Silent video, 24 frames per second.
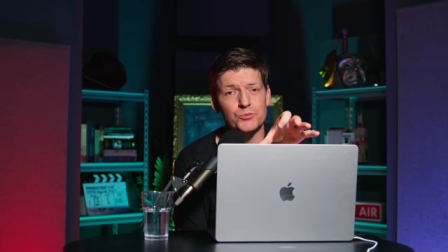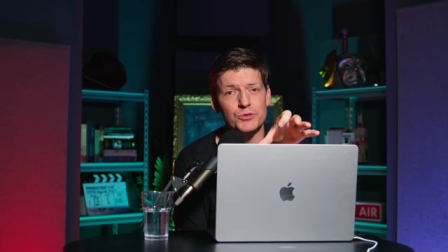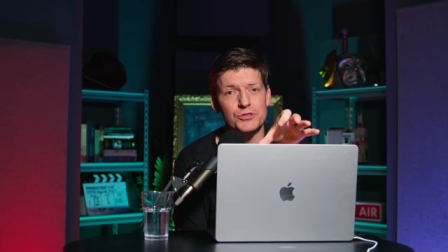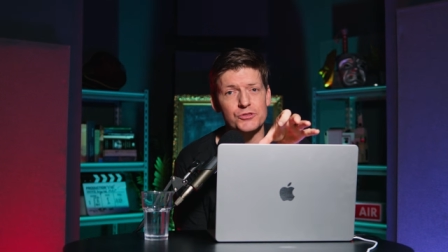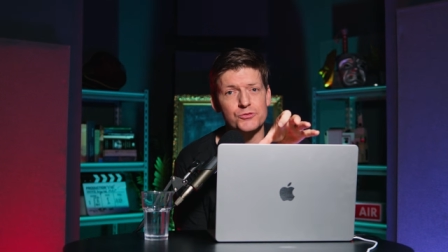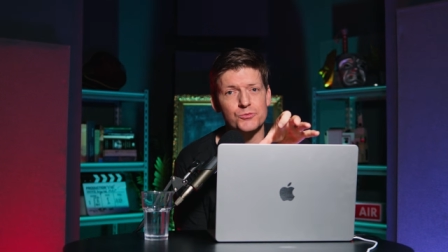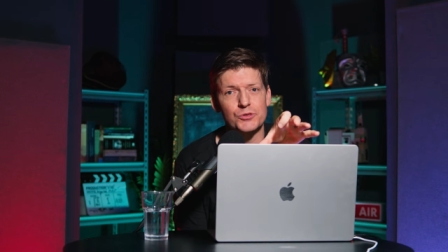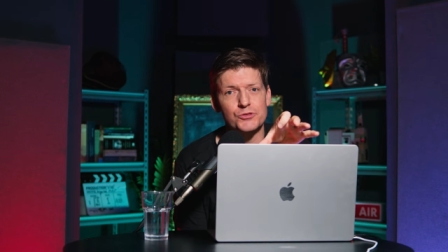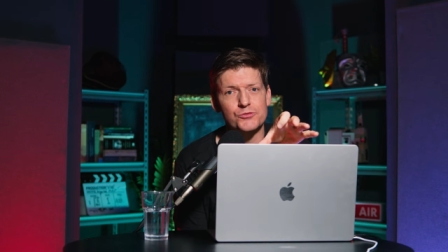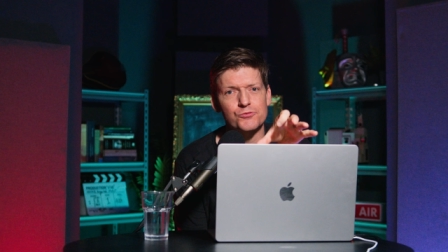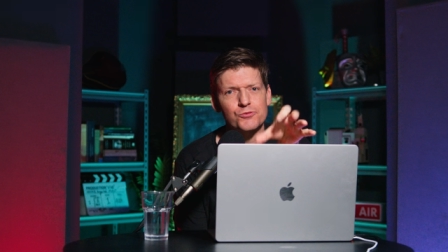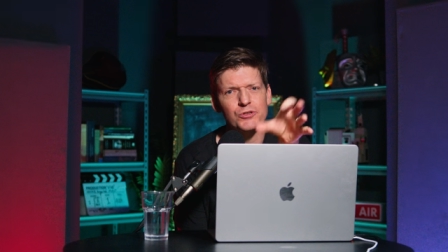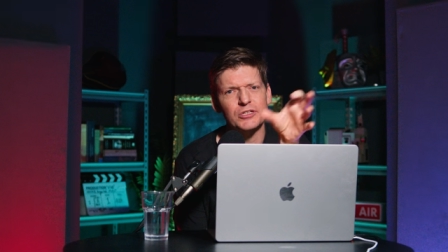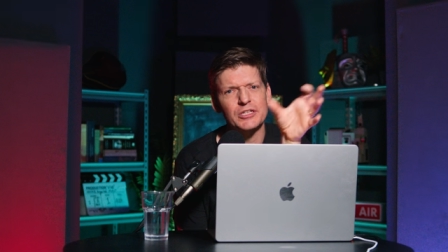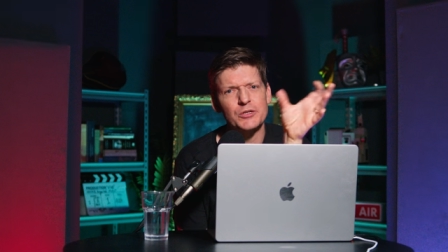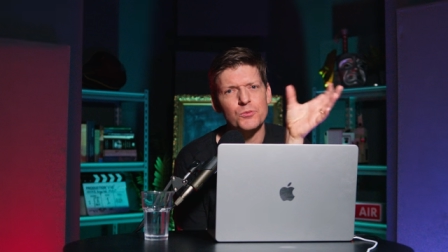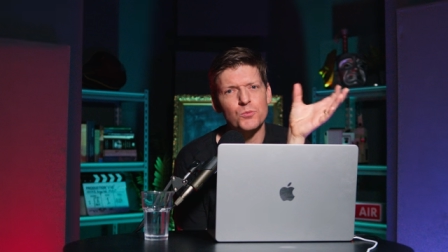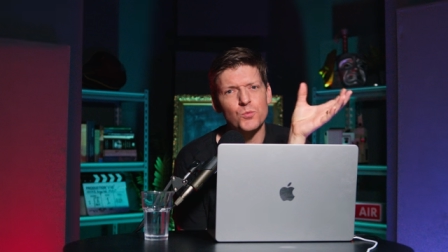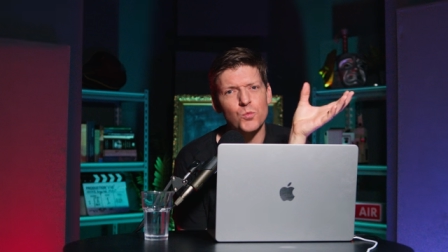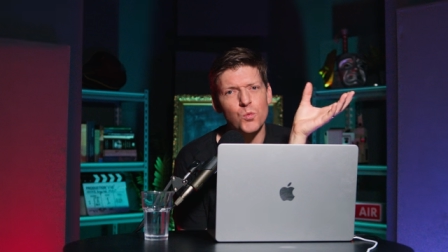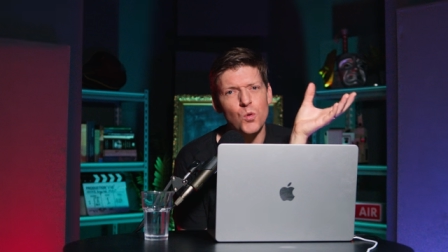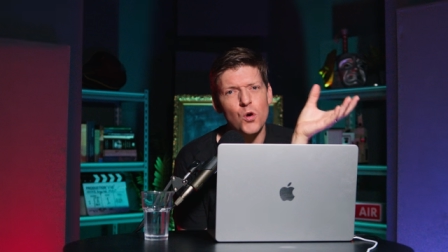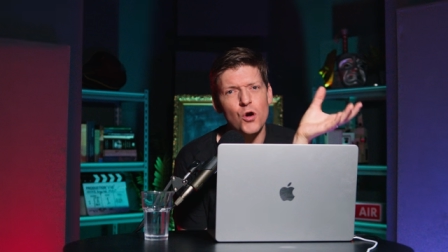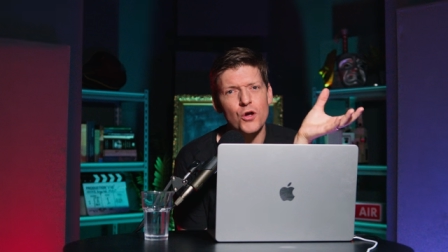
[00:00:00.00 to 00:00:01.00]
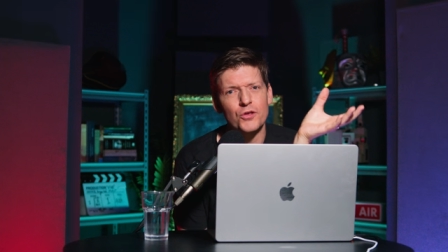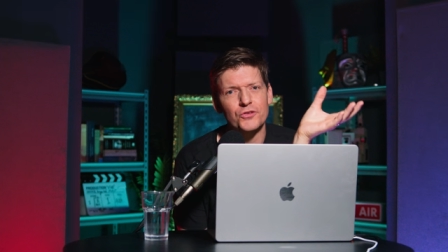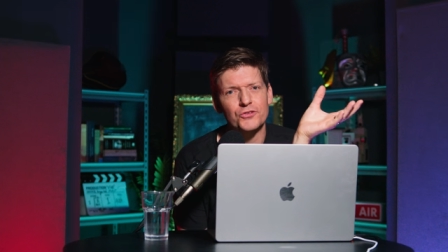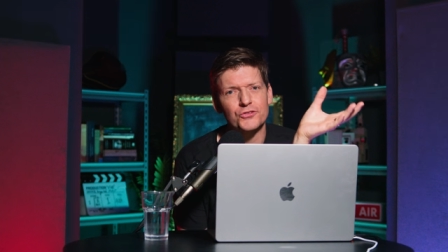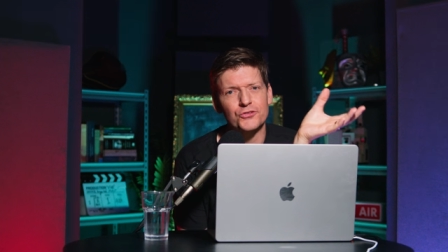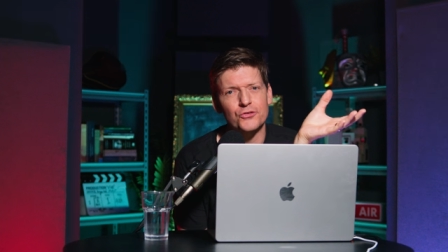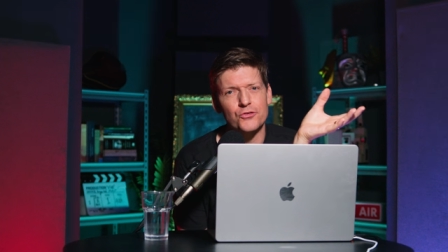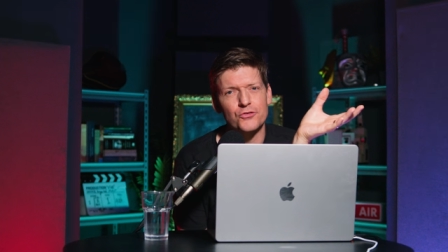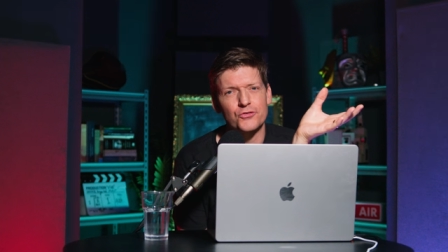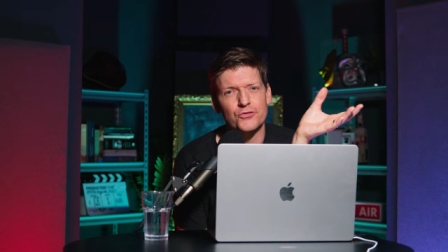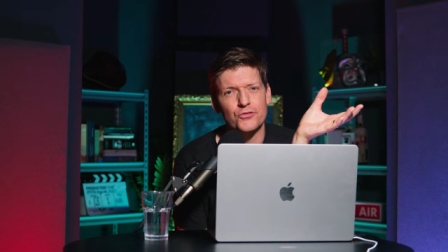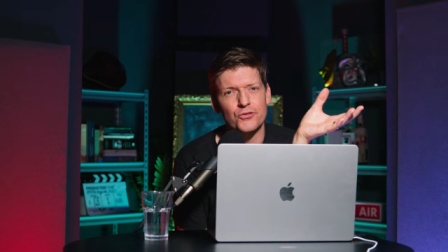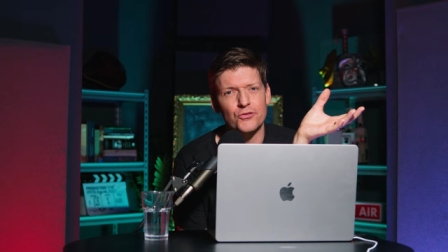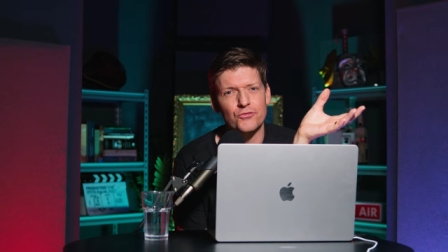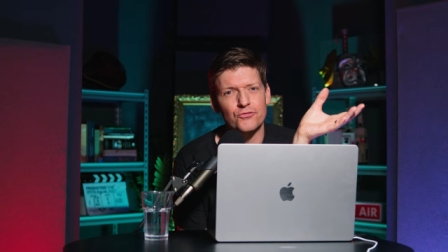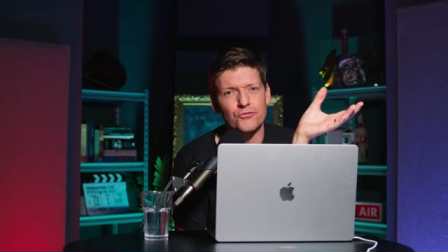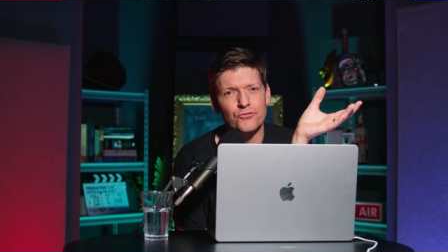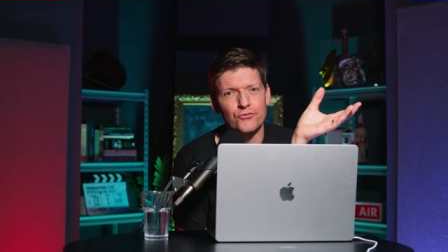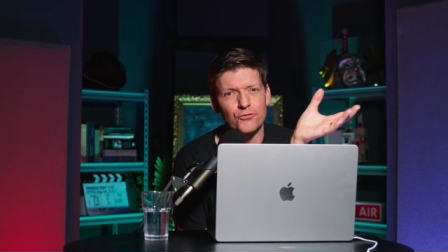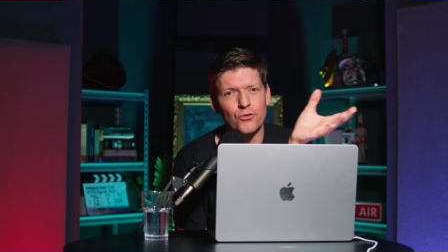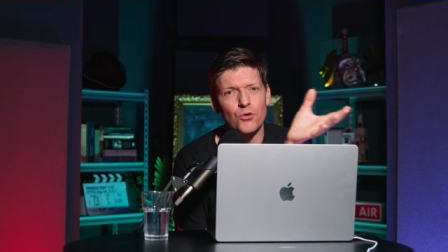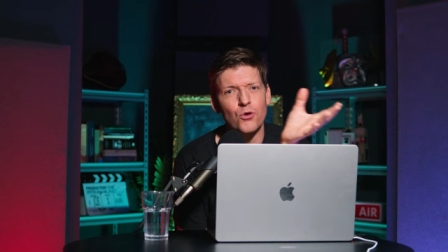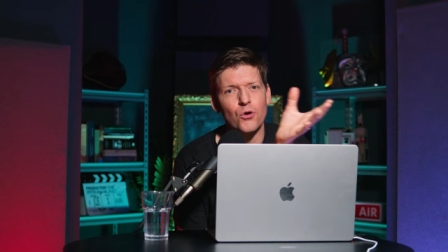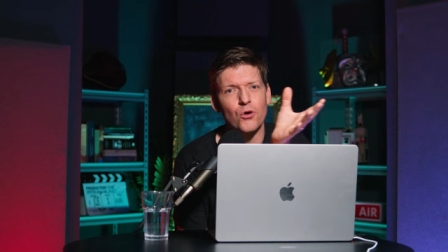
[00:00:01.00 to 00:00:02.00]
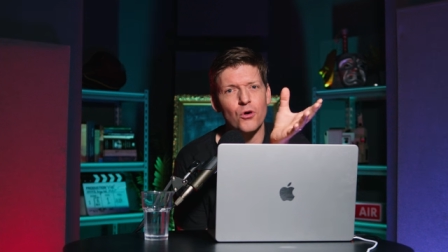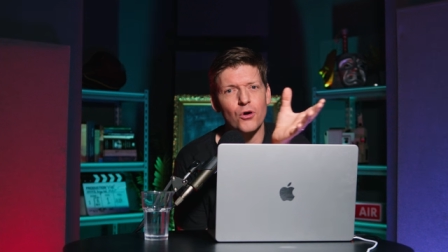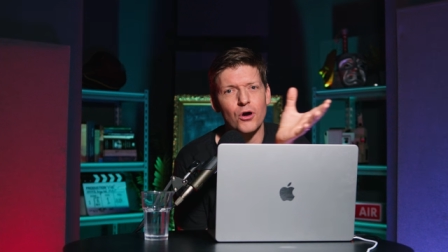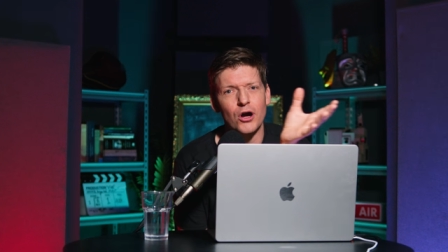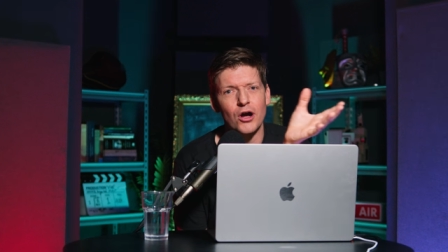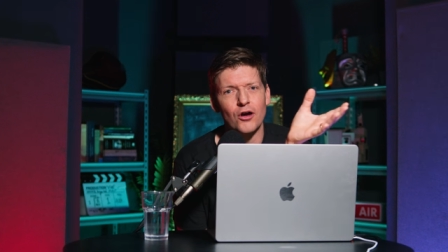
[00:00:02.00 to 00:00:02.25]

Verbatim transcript: which which really weren't sort of to the fore